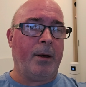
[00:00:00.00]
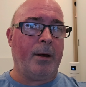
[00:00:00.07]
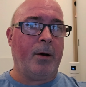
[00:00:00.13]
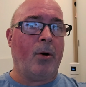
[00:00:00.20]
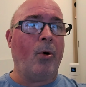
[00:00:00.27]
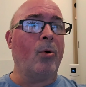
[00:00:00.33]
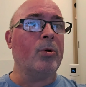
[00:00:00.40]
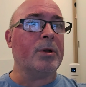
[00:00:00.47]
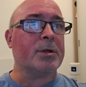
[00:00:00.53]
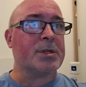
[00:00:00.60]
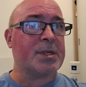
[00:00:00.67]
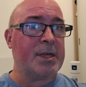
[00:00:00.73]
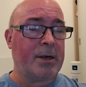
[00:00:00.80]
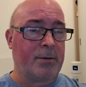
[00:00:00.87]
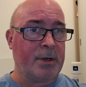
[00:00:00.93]
older
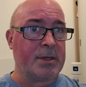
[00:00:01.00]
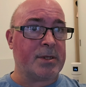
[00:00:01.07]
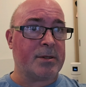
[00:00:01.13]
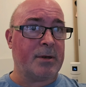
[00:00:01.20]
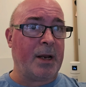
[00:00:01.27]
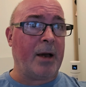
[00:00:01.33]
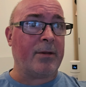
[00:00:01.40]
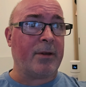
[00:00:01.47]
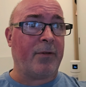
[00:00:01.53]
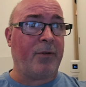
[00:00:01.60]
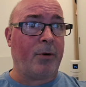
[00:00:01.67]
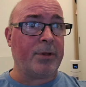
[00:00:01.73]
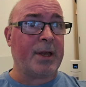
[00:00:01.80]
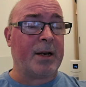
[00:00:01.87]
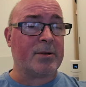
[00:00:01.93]
series. So now the
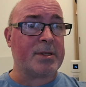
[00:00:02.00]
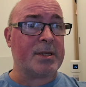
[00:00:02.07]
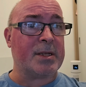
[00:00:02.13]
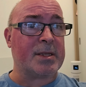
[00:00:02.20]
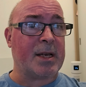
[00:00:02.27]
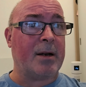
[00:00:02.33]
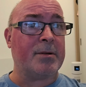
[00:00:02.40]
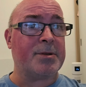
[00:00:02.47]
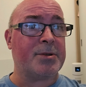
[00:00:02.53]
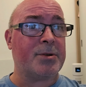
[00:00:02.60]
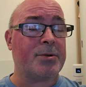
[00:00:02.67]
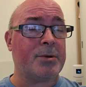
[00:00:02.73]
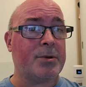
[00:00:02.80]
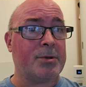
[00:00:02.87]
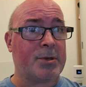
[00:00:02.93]
4000 is out, so
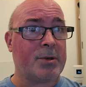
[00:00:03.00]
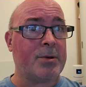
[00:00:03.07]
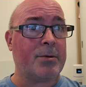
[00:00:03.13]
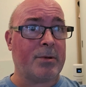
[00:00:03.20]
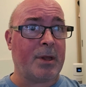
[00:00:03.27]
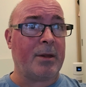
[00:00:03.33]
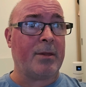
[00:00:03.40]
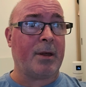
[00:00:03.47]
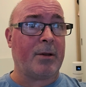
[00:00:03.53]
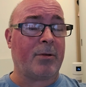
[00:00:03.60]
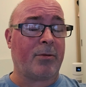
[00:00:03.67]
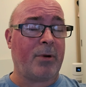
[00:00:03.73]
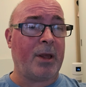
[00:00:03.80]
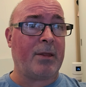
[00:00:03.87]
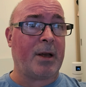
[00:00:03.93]
the
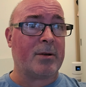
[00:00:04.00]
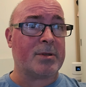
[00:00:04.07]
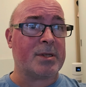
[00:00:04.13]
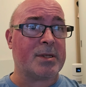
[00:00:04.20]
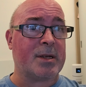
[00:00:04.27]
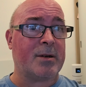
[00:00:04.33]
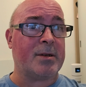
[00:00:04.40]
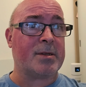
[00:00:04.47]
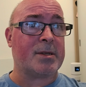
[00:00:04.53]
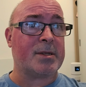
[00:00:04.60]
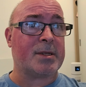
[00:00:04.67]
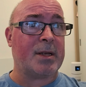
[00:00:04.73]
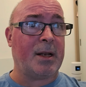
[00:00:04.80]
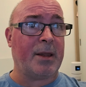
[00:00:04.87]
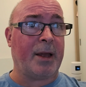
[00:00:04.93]
3000 series is
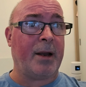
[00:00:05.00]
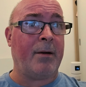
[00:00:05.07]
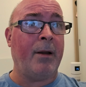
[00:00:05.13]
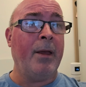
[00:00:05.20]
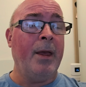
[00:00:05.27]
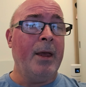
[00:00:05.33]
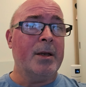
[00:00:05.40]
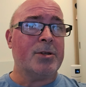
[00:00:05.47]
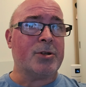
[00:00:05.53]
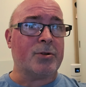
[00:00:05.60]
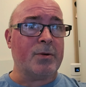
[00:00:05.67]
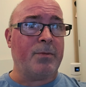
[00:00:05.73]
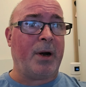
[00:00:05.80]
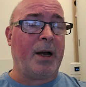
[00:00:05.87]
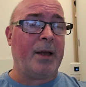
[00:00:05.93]
still there. So
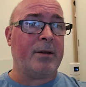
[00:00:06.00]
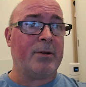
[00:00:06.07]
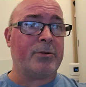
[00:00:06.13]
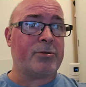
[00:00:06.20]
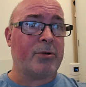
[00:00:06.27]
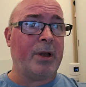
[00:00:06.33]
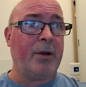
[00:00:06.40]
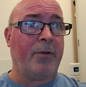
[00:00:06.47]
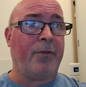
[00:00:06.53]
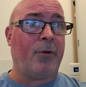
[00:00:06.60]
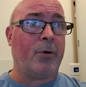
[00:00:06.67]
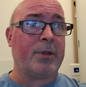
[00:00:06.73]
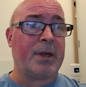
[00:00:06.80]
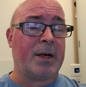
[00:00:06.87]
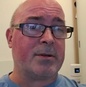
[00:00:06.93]
to buy 3 or
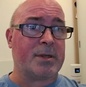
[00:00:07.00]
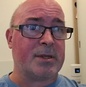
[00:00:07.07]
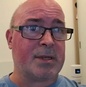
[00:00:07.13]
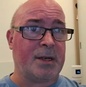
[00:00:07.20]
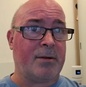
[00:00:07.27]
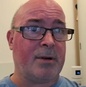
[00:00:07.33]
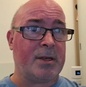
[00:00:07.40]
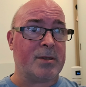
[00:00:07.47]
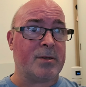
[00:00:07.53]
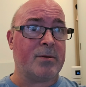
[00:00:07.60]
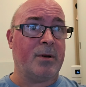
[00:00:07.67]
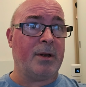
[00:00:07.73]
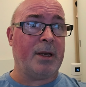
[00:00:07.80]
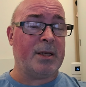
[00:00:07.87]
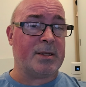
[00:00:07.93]
4000 series
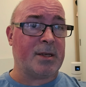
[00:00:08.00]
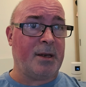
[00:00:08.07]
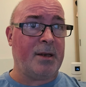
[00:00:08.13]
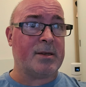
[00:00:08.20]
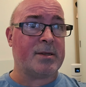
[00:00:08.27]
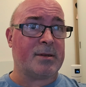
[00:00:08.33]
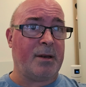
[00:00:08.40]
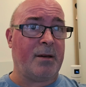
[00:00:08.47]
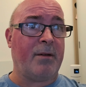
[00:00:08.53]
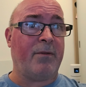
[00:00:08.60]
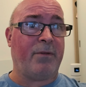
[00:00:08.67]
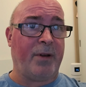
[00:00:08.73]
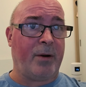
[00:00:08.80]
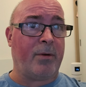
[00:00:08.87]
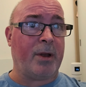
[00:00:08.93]
is
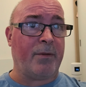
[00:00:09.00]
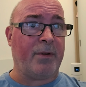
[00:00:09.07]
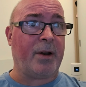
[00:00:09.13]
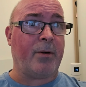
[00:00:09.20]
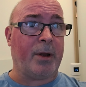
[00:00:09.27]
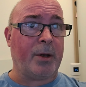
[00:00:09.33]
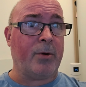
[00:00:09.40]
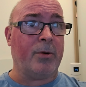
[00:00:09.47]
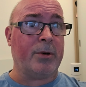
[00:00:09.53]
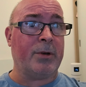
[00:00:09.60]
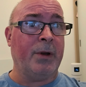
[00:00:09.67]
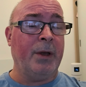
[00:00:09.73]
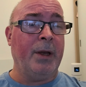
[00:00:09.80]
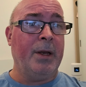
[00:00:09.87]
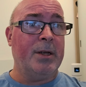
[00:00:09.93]
very, very good
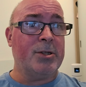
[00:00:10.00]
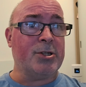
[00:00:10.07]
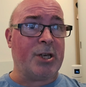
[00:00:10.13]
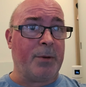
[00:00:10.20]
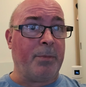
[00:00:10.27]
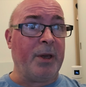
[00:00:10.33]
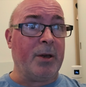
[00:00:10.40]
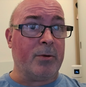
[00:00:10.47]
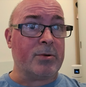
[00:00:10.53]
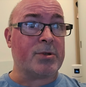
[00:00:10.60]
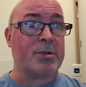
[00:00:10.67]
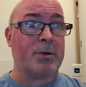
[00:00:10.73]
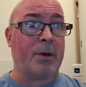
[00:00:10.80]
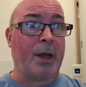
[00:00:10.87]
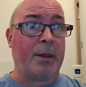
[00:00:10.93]

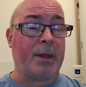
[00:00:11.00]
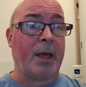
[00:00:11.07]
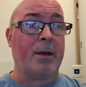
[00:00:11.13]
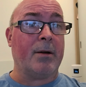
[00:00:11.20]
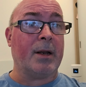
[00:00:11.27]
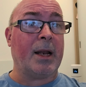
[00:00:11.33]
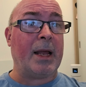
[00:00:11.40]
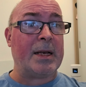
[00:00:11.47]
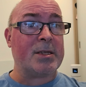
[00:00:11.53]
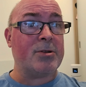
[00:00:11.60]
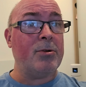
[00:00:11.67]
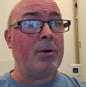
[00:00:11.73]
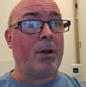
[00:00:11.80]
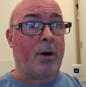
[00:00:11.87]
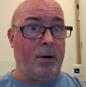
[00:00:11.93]
GPUs, and they're gonna last
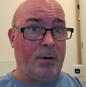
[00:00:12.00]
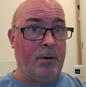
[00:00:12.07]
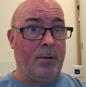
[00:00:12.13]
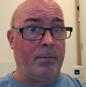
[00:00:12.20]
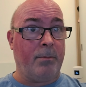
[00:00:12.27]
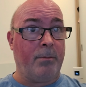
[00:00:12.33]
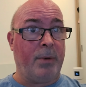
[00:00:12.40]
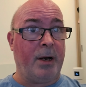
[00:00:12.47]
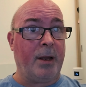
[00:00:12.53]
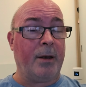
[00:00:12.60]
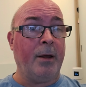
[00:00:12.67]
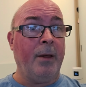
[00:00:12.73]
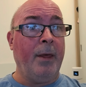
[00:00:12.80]
you long. But